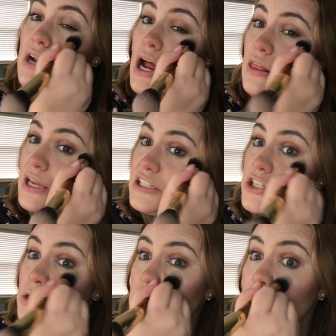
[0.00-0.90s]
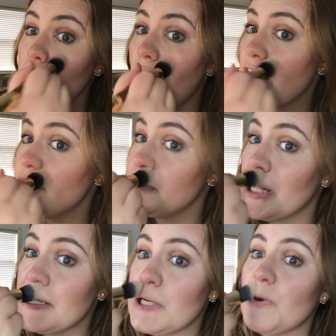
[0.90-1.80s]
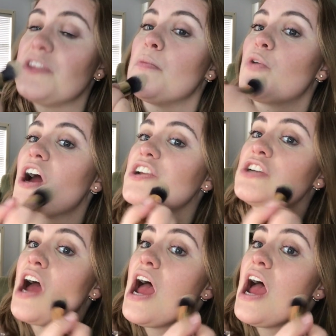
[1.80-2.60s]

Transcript: I like to do a lot of blending with the brush,